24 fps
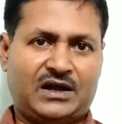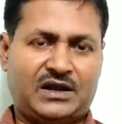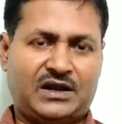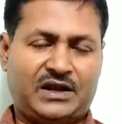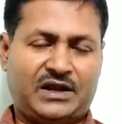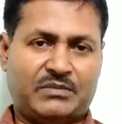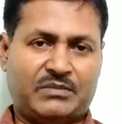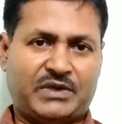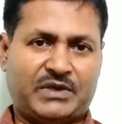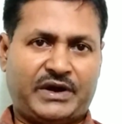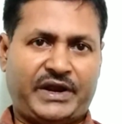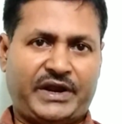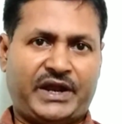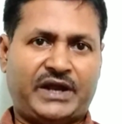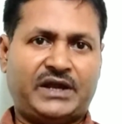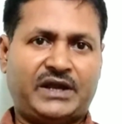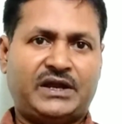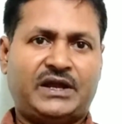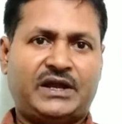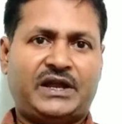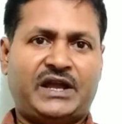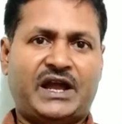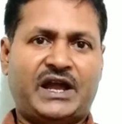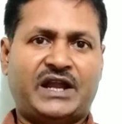number A,
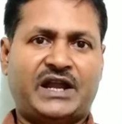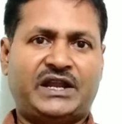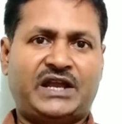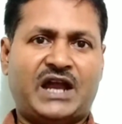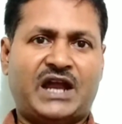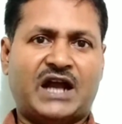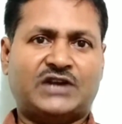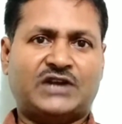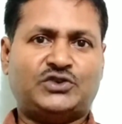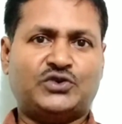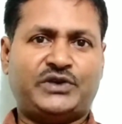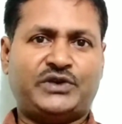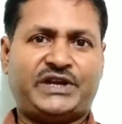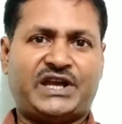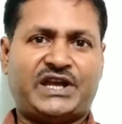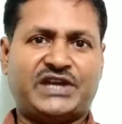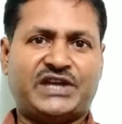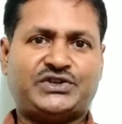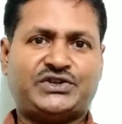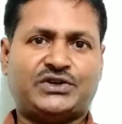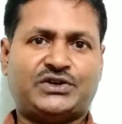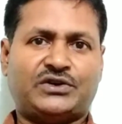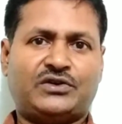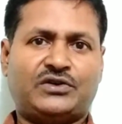any
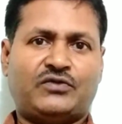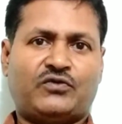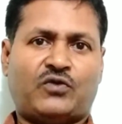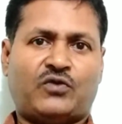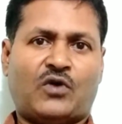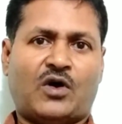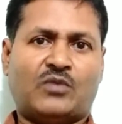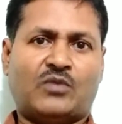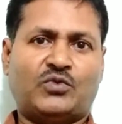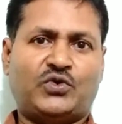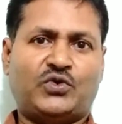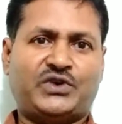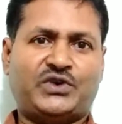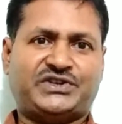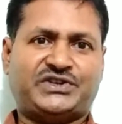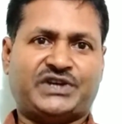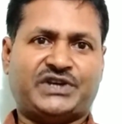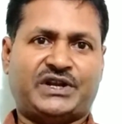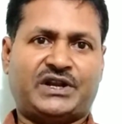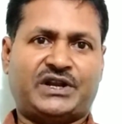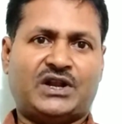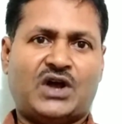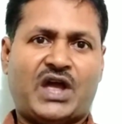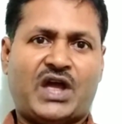adjudication from which
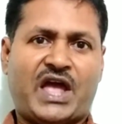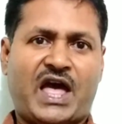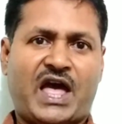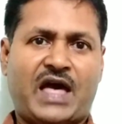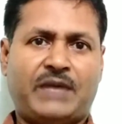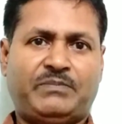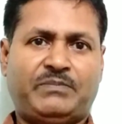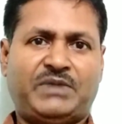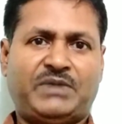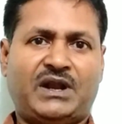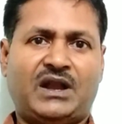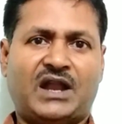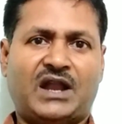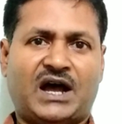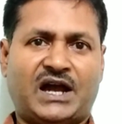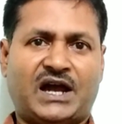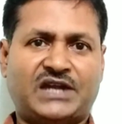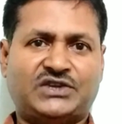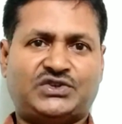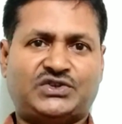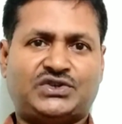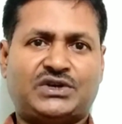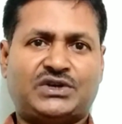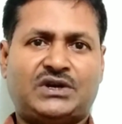an appeal
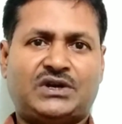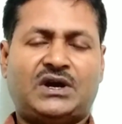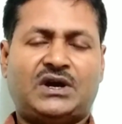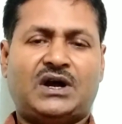lies,